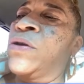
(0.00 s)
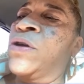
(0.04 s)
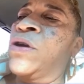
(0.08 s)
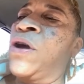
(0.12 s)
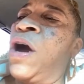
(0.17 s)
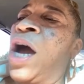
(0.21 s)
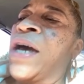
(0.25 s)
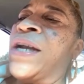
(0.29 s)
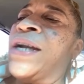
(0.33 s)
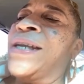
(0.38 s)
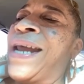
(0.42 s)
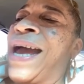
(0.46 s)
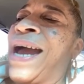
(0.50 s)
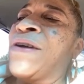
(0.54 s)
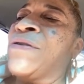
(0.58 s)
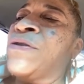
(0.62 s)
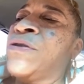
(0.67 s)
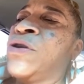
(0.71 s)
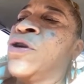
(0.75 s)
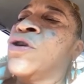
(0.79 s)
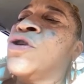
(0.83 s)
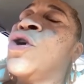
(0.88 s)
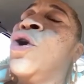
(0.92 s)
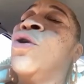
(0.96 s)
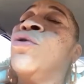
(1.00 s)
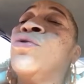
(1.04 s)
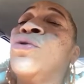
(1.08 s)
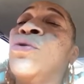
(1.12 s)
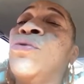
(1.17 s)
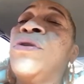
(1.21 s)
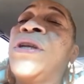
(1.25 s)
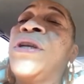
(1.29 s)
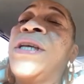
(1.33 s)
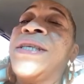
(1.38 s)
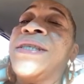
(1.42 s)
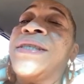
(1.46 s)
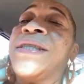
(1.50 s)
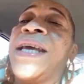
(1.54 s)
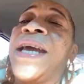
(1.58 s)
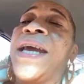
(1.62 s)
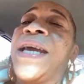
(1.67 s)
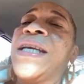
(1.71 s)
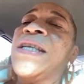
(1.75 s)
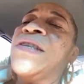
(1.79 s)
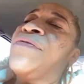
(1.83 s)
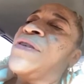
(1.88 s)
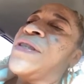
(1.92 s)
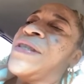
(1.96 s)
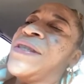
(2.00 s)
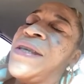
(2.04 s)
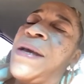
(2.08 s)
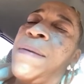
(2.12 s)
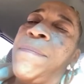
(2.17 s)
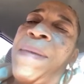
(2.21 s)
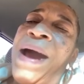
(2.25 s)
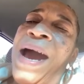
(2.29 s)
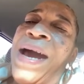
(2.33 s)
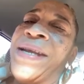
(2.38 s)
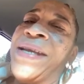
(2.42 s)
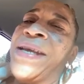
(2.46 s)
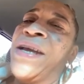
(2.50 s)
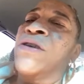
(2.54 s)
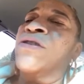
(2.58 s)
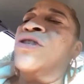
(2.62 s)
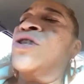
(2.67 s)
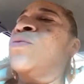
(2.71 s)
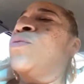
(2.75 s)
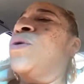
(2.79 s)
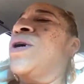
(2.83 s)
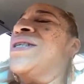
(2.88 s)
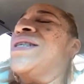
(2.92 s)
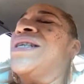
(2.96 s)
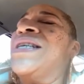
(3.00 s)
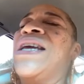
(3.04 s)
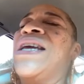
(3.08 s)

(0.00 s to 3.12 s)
God allow you to go through these things for somebody else. It wasn't